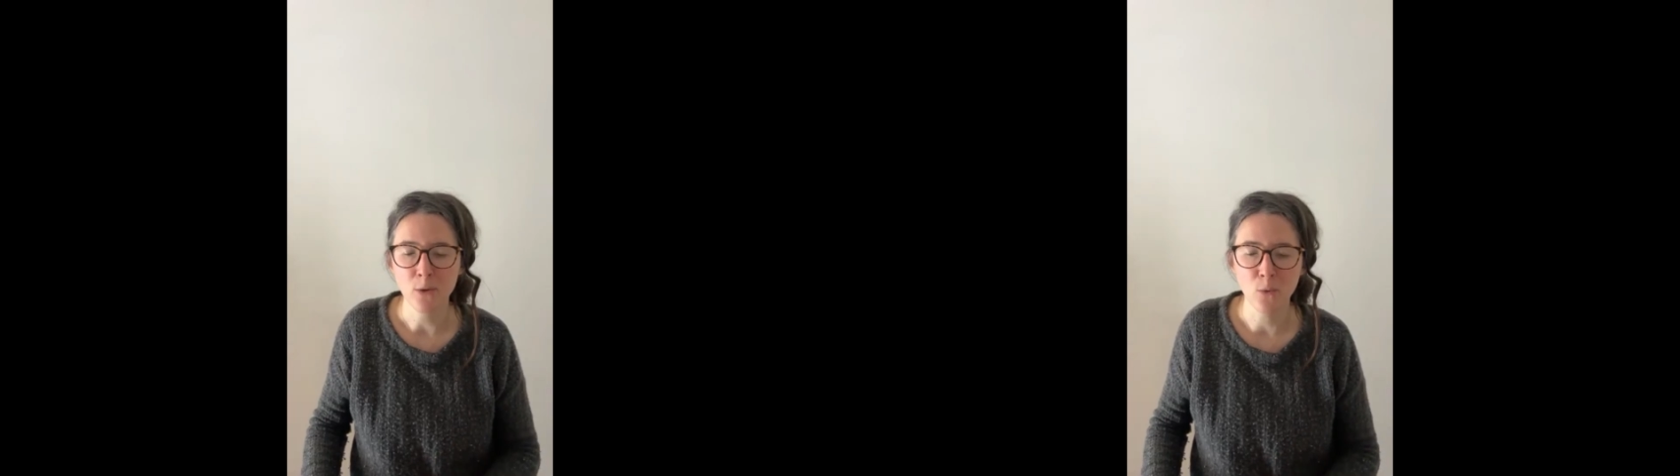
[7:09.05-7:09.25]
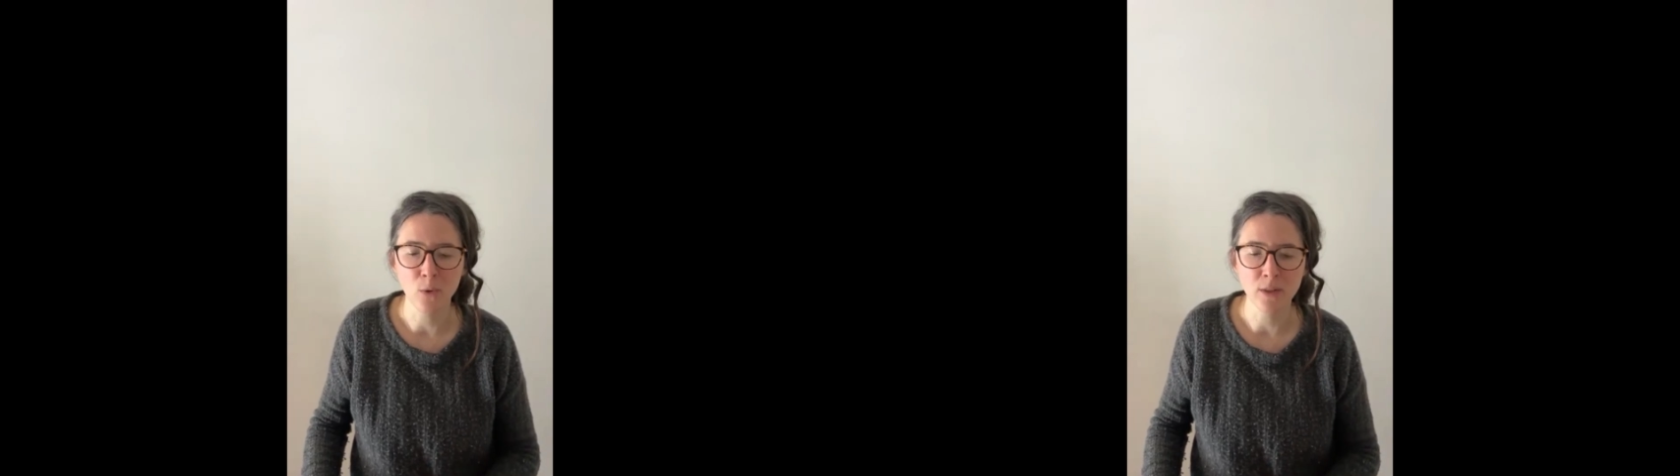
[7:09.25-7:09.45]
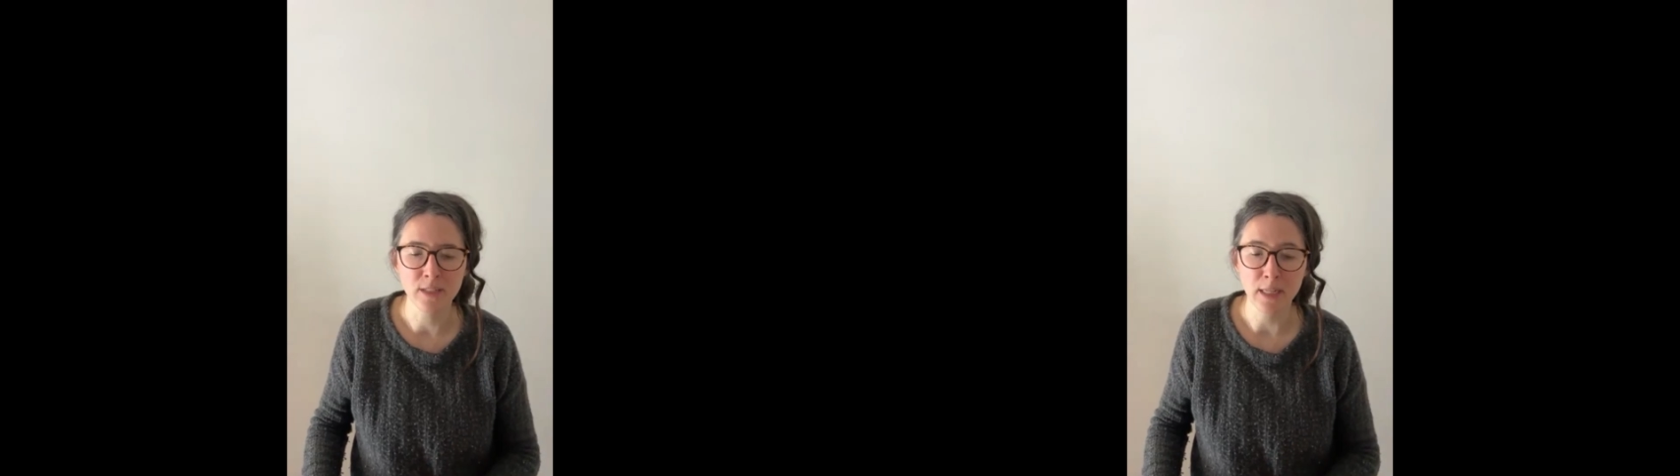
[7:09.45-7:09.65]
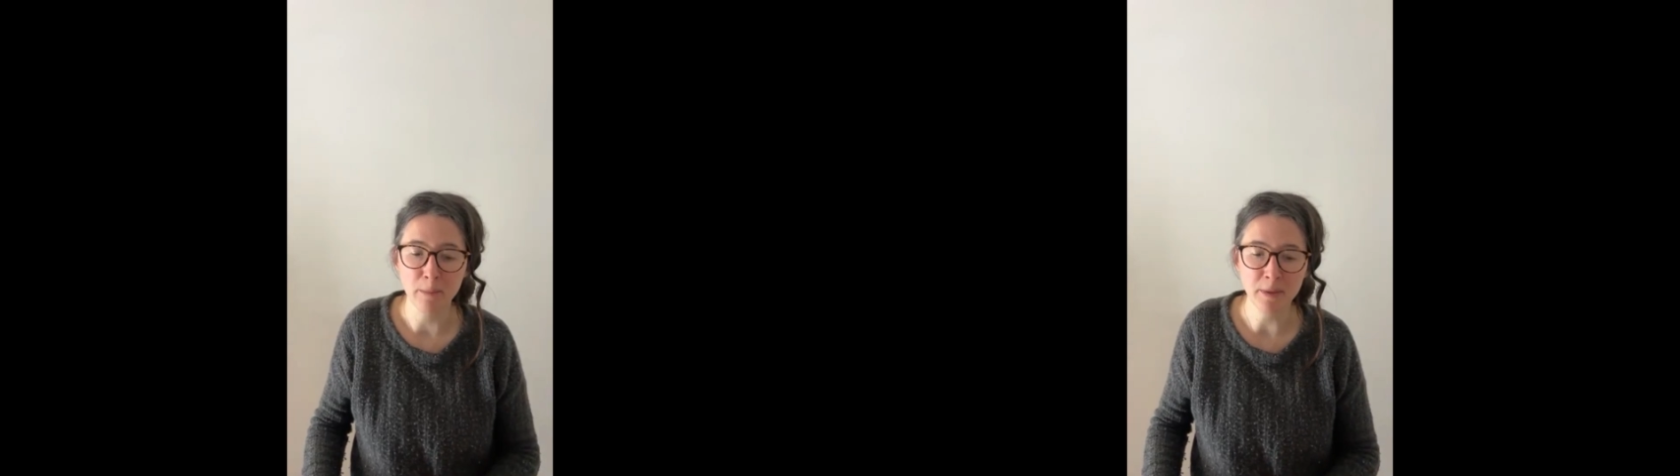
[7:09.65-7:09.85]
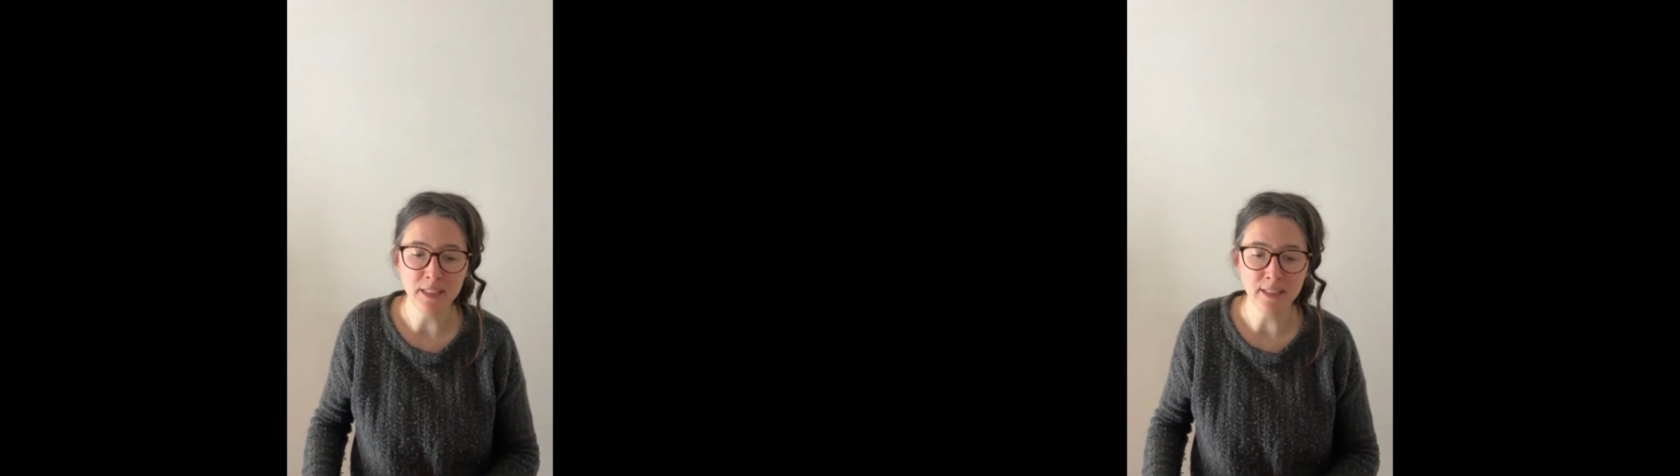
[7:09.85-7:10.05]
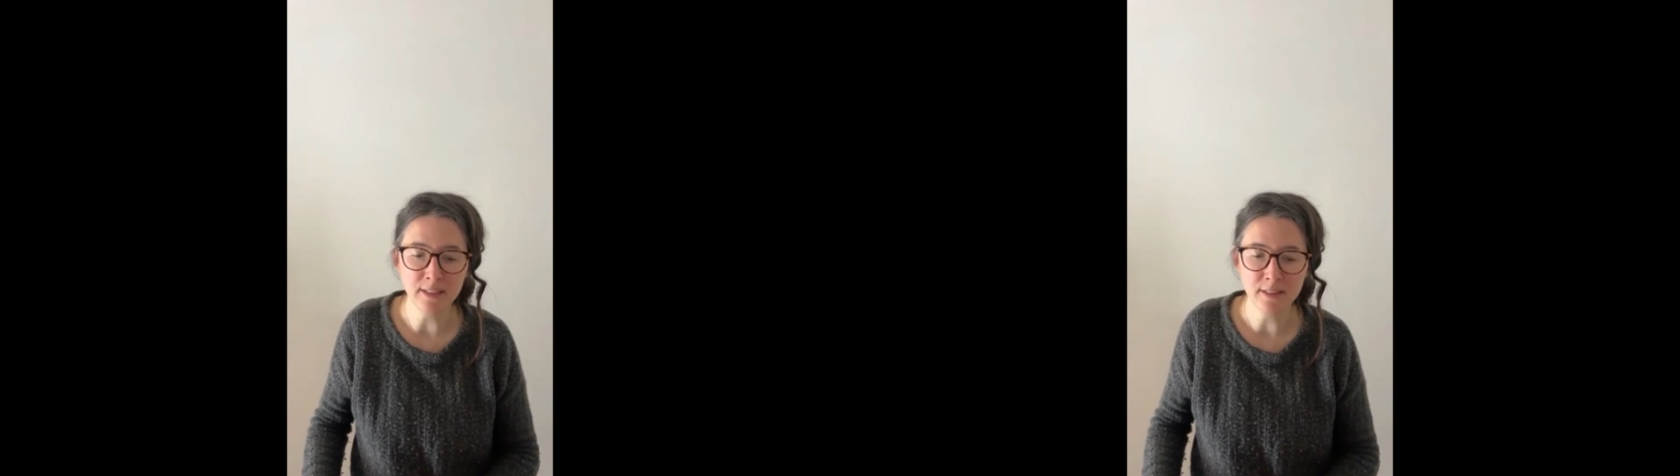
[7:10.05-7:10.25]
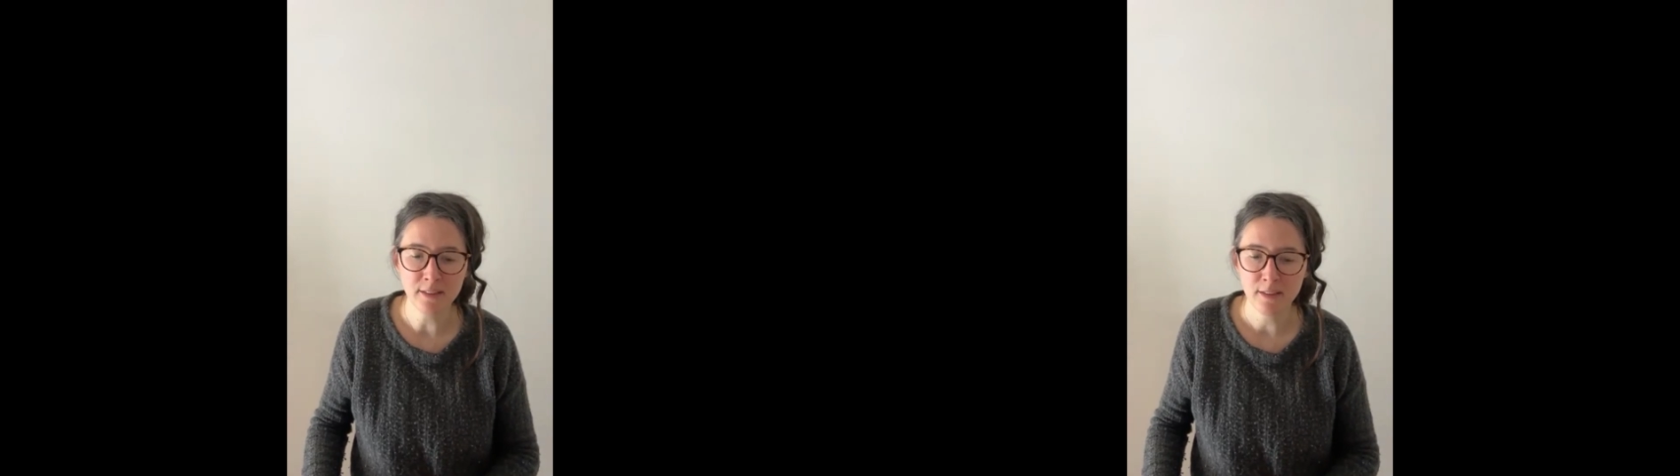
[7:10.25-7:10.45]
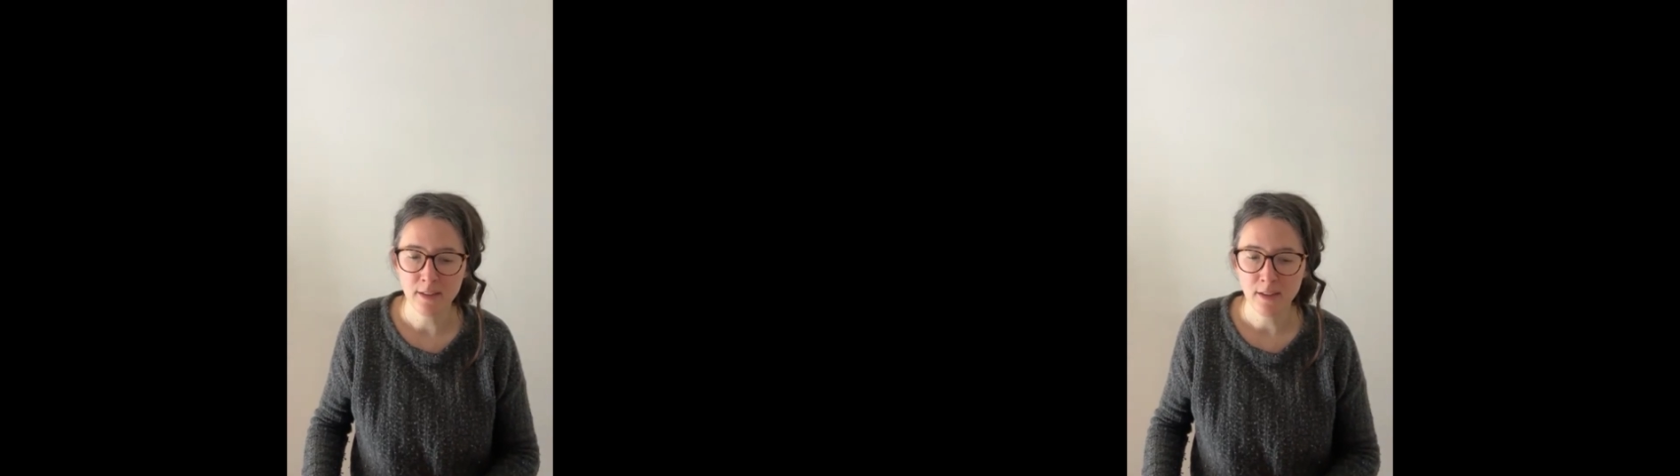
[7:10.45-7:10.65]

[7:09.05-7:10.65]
or damp heat.